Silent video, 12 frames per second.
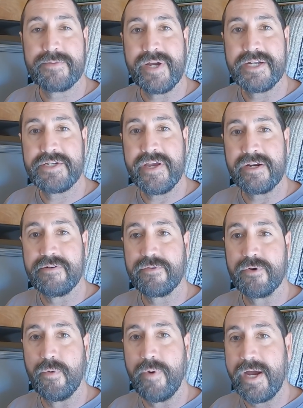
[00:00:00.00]
my channel
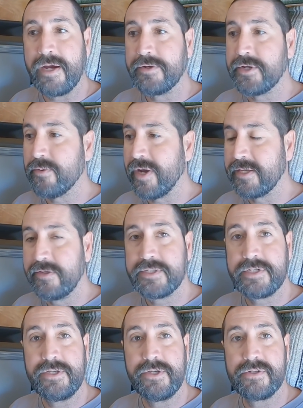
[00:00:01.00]
for a while know I
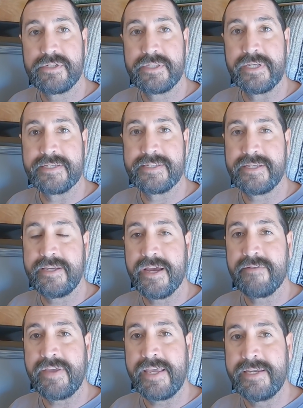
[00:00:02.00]
used to use the
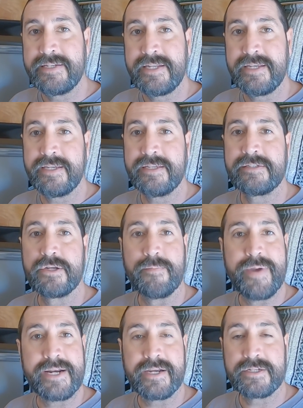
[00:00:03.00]
CF-18
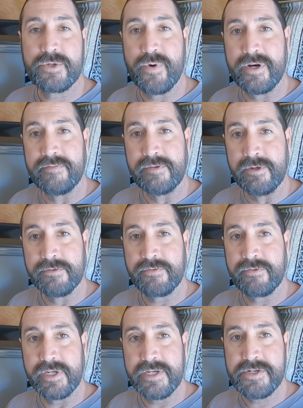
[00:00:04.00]
Dometic 12-volt
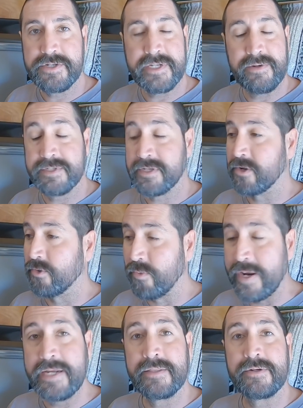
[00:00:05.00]
fridge. It was a
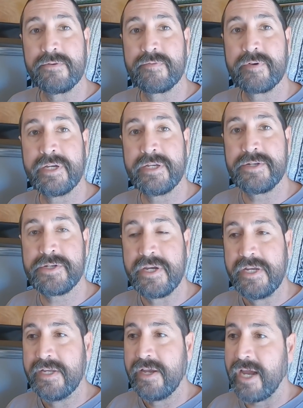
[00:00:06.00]
great little fridge.
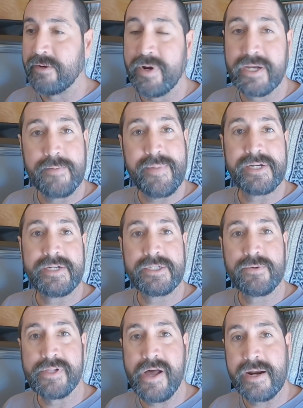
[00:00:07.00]
I recommended it
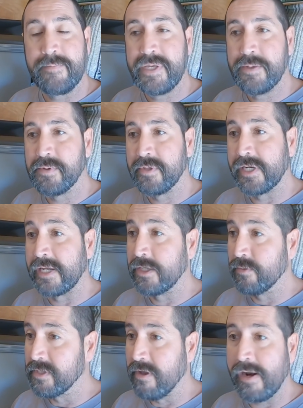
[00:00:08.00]
to a lot of people, and I
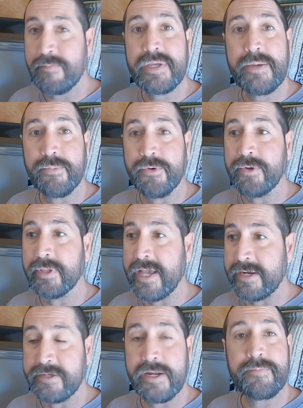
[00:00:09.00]
know a lot of people
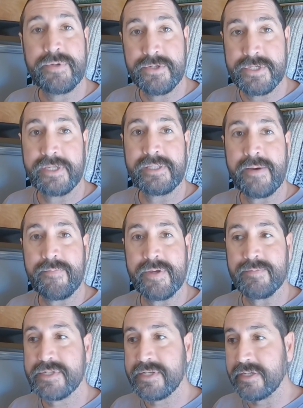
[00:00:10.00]
ended up using them
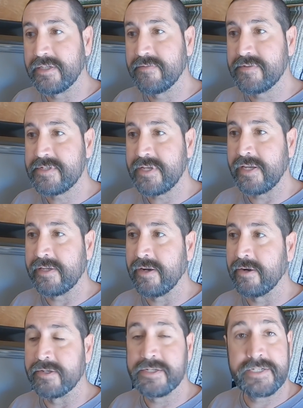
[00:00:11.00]
themselves and
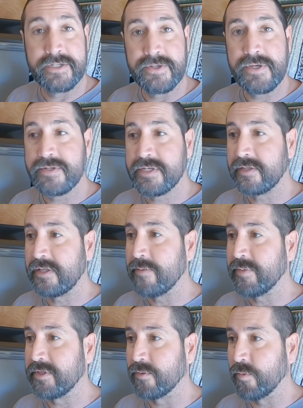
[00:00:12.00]
are still using
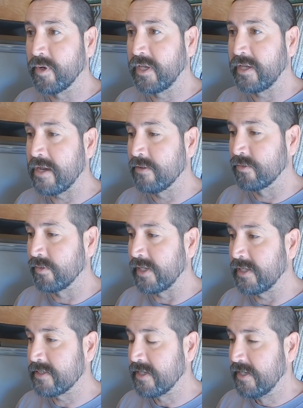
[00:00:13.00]
them, and they're working out
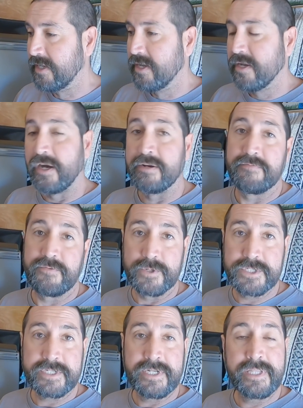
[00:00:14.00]
great.
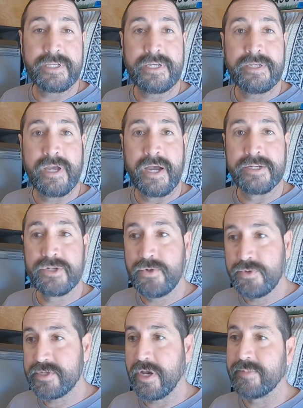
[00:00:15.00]
Unfortunately,
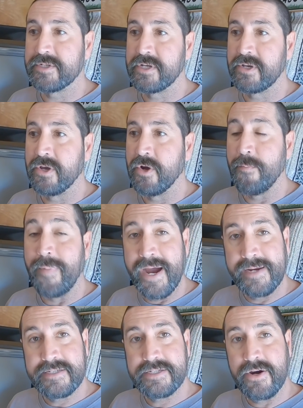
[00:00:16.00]
2 summers ago,
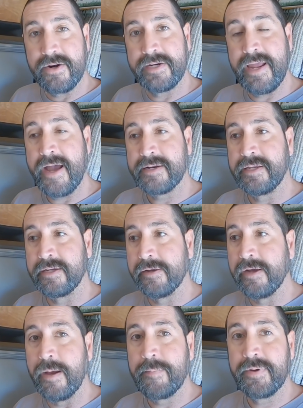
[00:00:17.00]
mine started acting
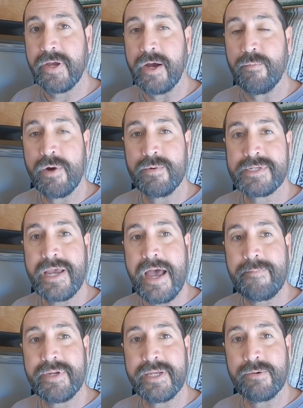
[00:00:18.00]
up. What was
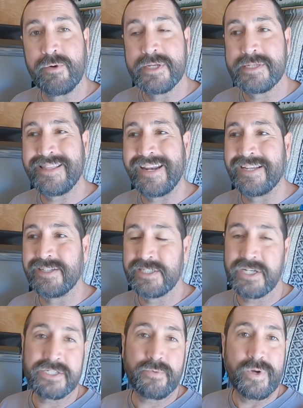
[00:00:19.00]
happening was that it
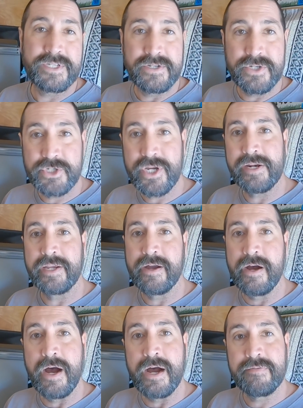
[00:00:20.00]
just wasn't shutting
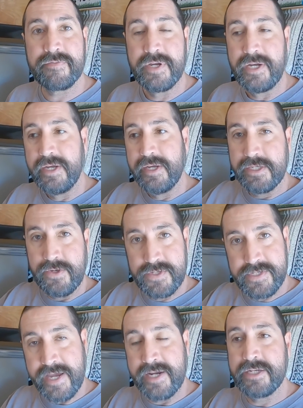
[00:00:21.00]
off. You
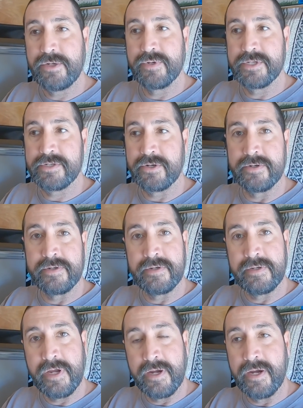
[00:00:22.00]
set it to a certain